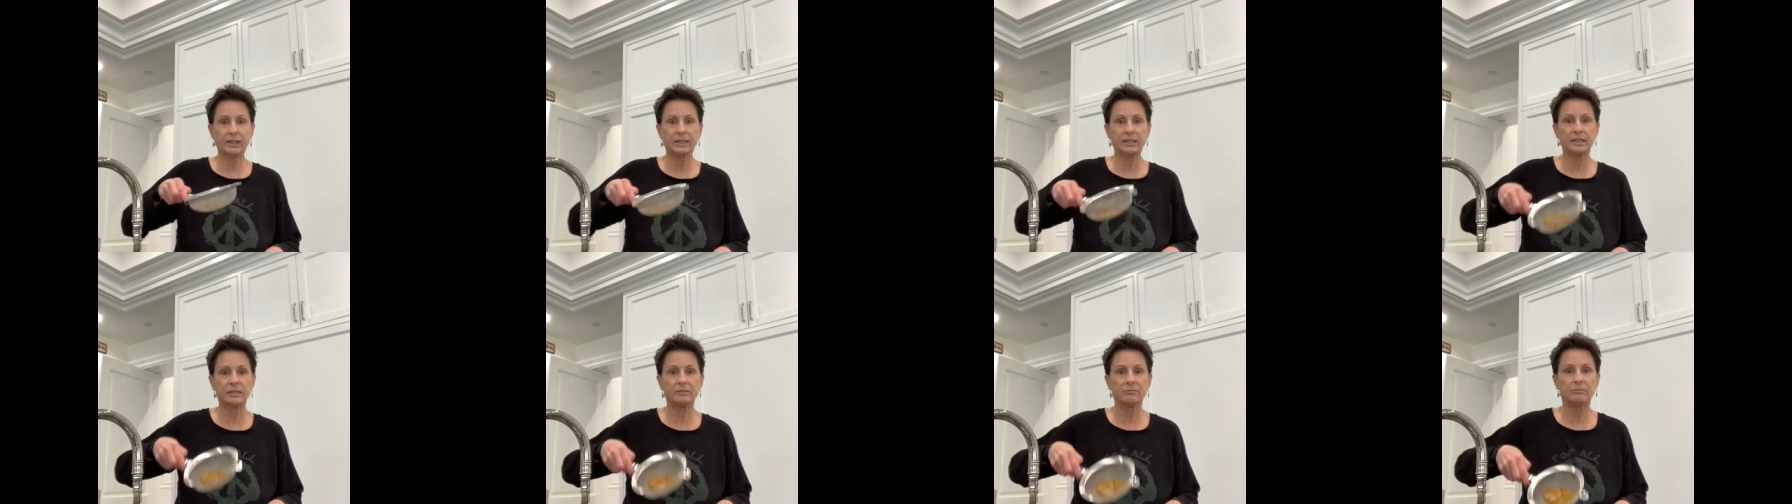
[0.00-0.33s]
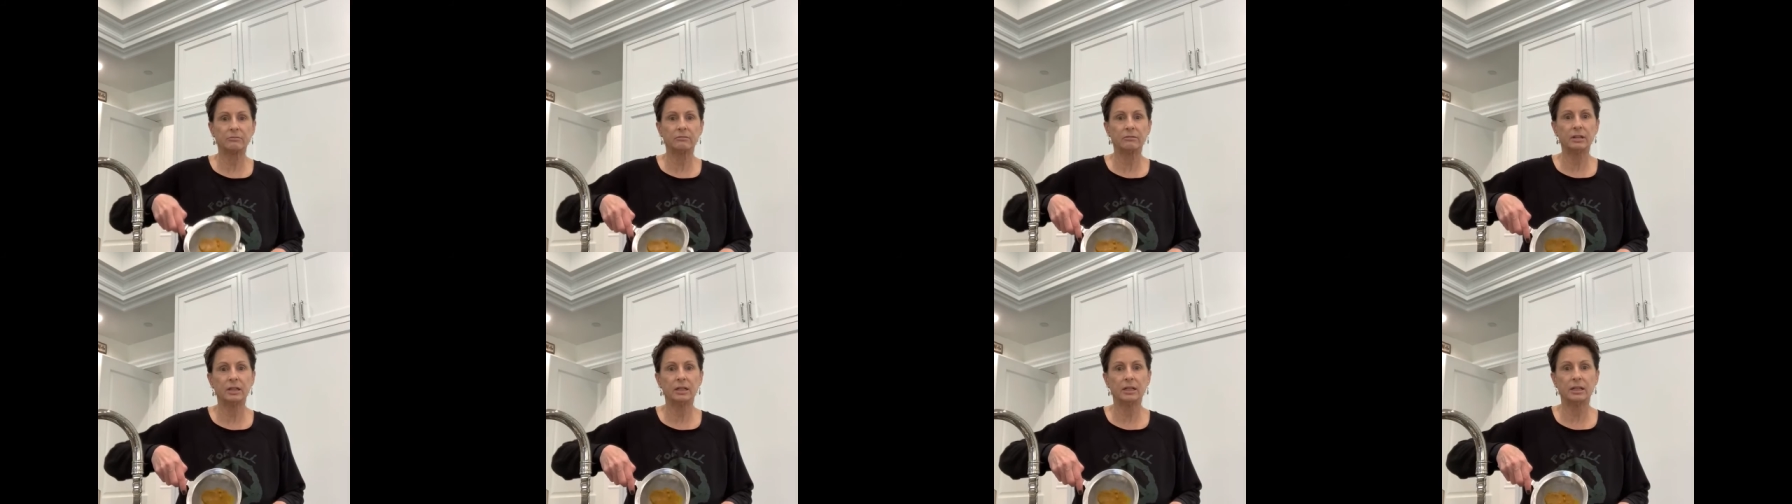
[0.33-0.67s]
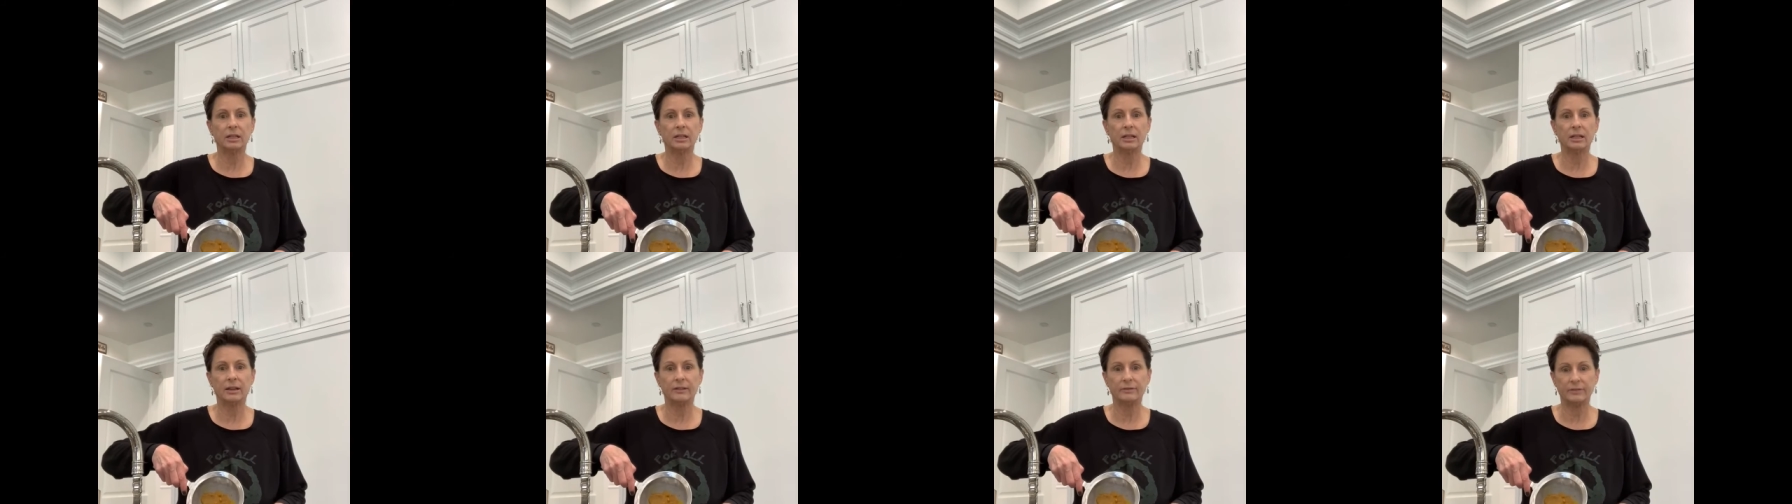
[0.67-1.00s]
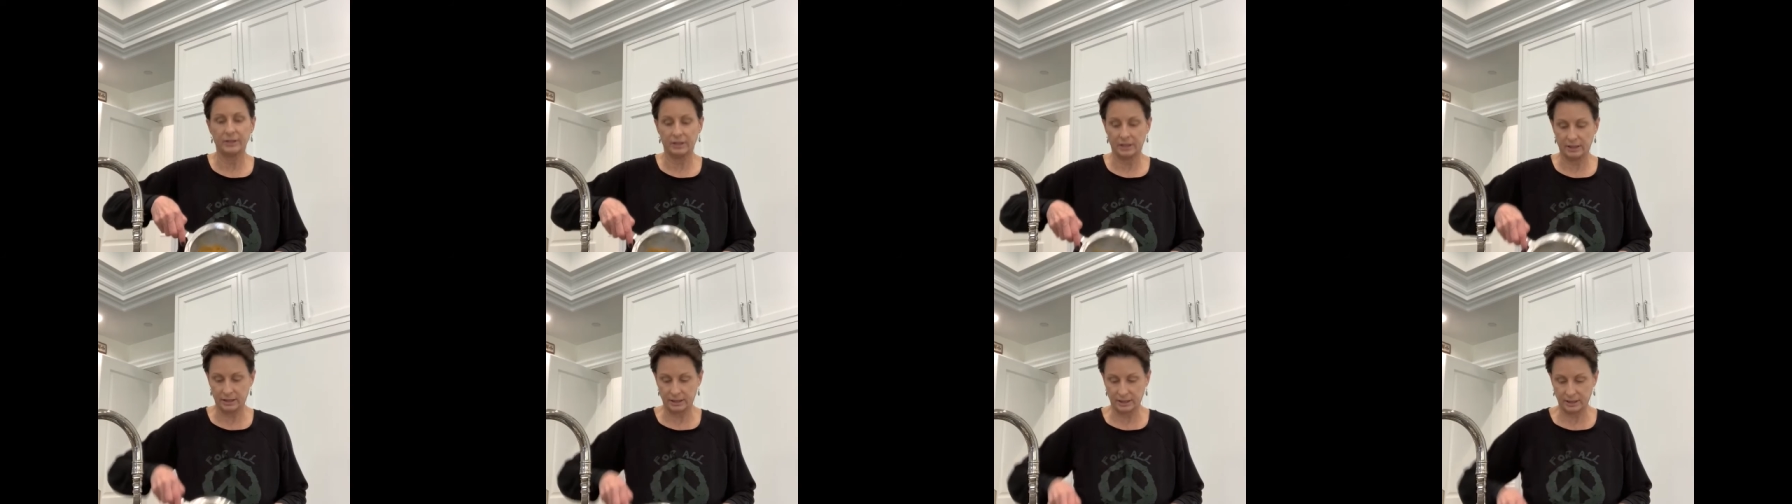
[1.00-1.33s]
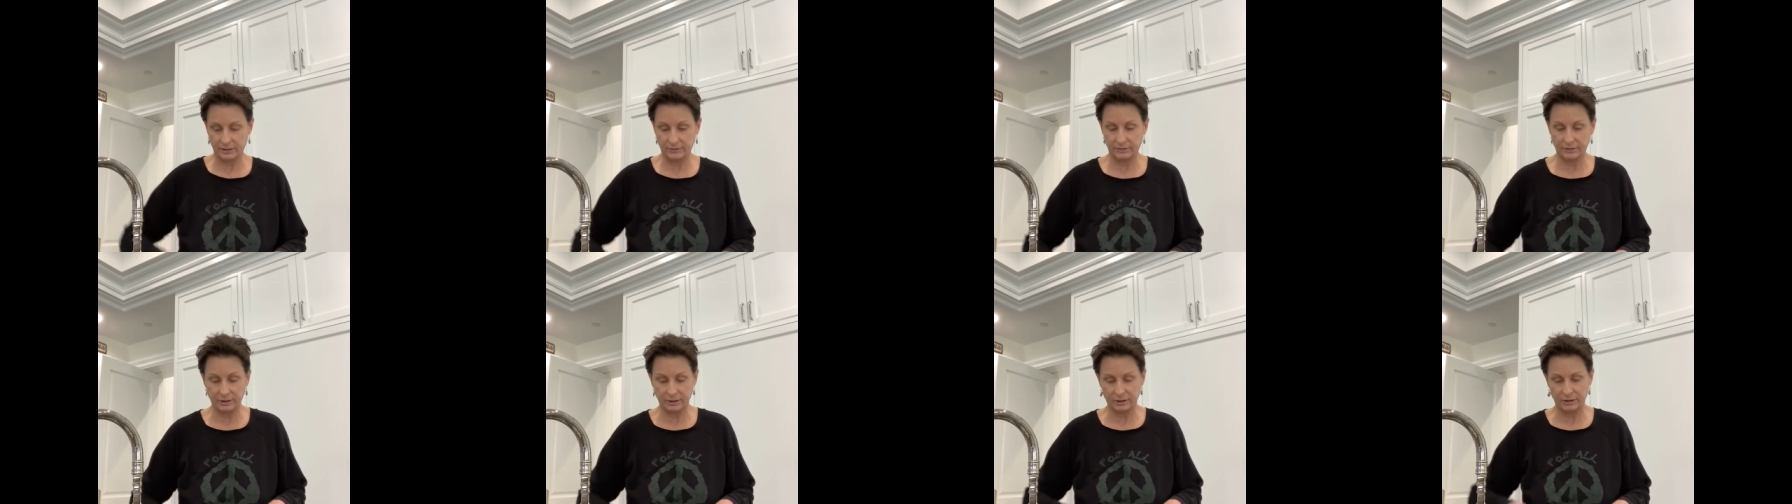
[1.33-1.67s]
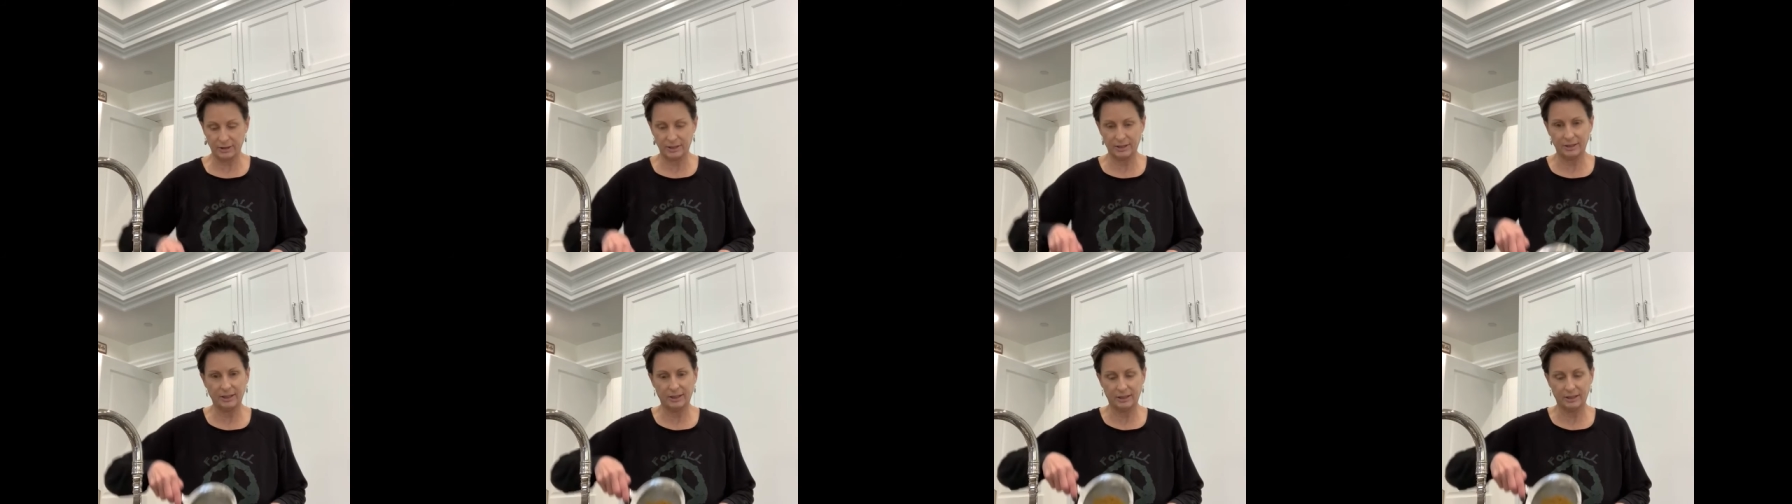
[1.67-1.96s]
gets really left in the sifters.